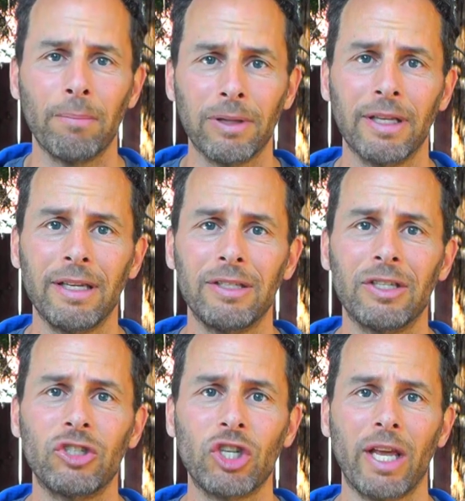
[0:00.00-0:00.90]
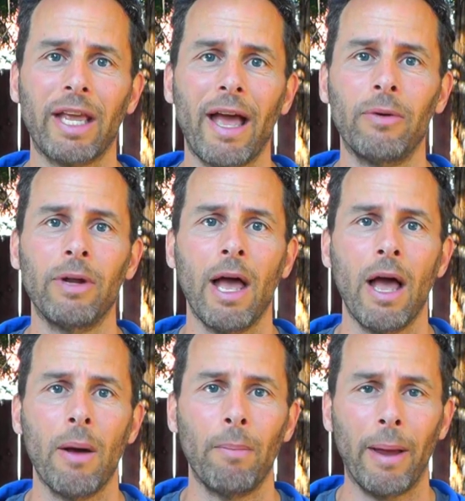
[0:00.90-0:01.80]
please check out
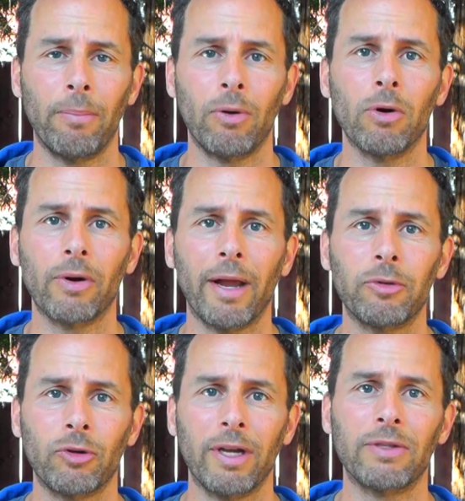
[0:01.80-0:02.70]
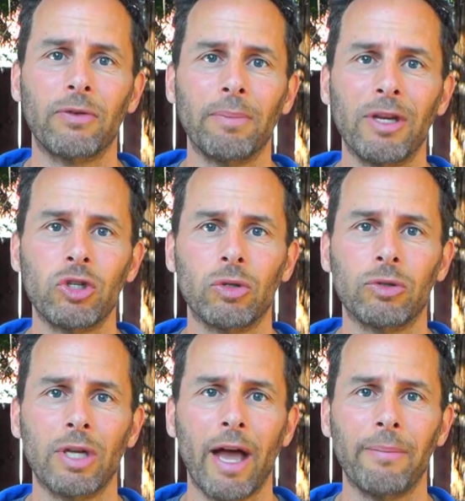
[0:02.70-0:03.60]
my program,
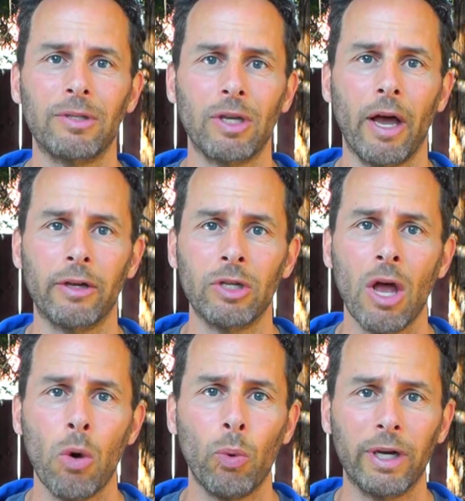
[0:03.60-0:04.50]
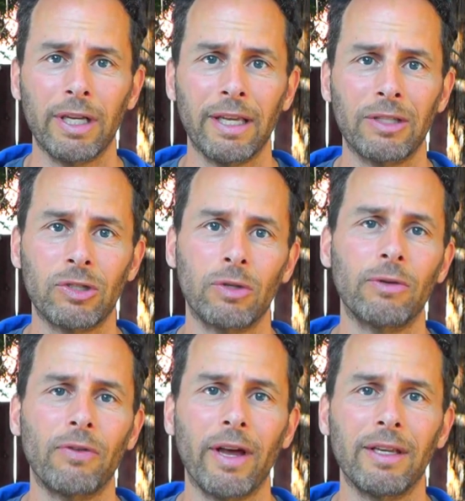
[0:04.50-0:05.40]
Transformational Thai Massage, where you can get
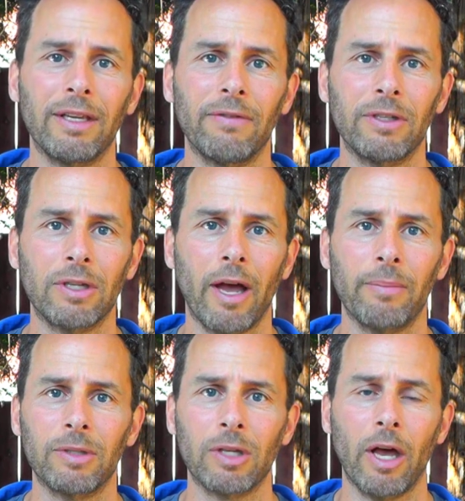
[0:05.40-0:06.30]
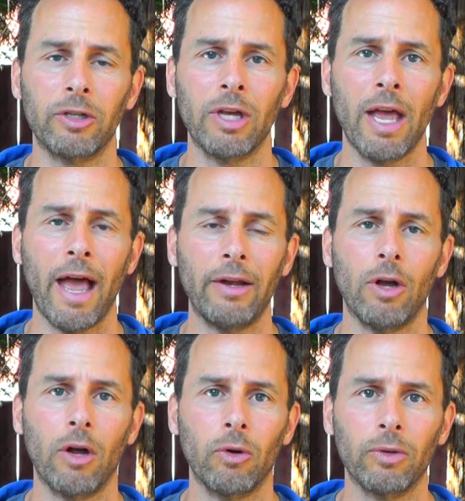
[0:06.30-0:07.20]
certified in giving Thai massage and
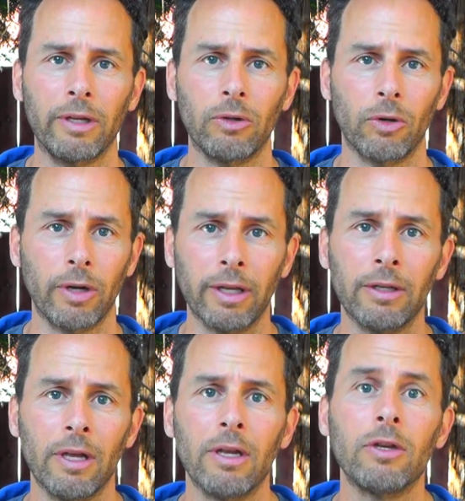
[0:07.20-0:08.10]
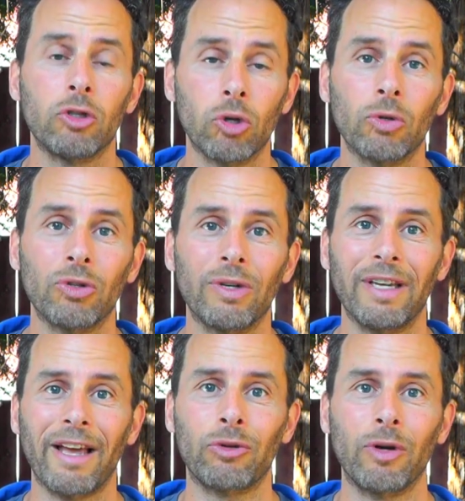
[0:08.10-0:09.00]
not only learning shoulder
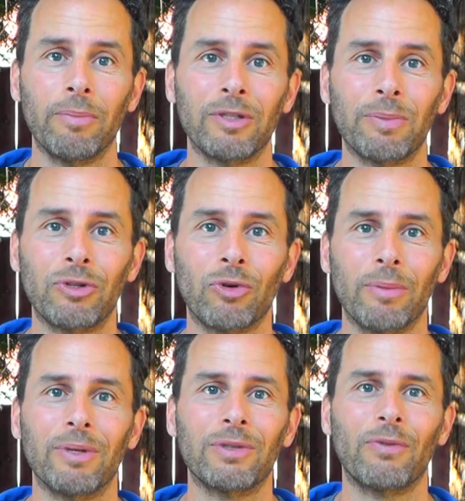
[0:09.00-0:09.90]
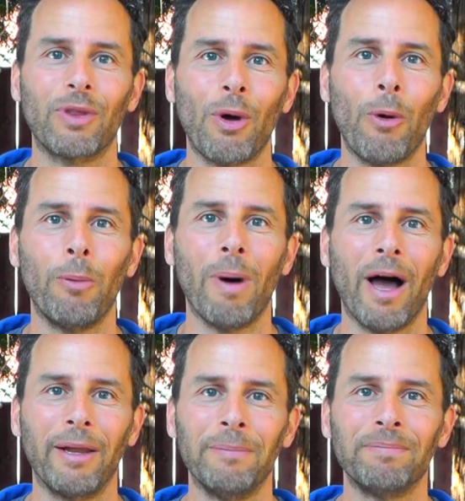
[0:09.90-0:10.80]
and neck treatments, but treatments for the whole
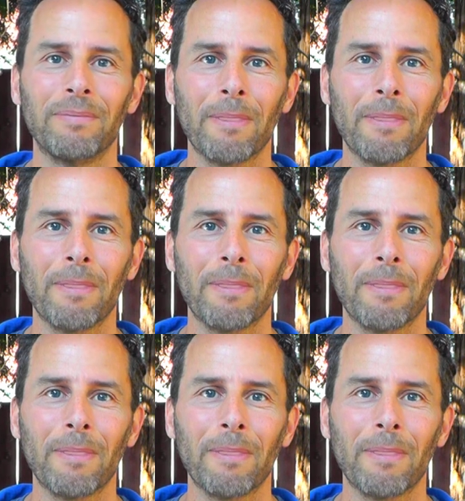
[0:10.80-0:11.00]
body.